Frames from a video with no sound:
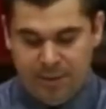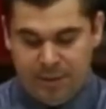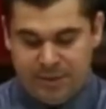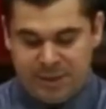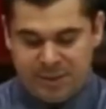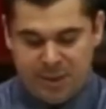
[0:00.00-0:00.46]

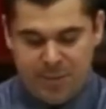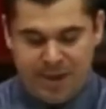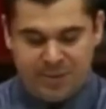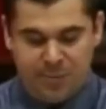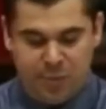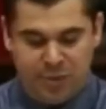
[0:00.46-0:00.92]
the 6
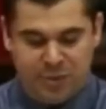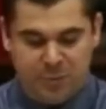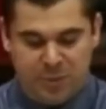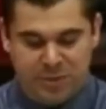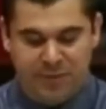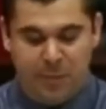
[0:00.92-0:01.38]
commands and
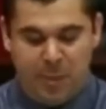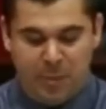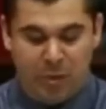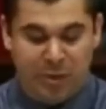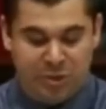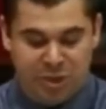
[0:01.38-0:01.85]
principles of a
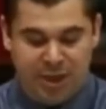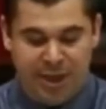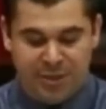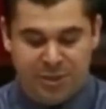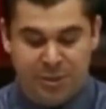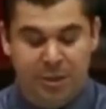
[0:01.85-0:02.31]
biblical
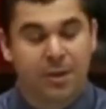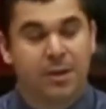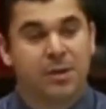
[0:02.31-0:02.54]
education,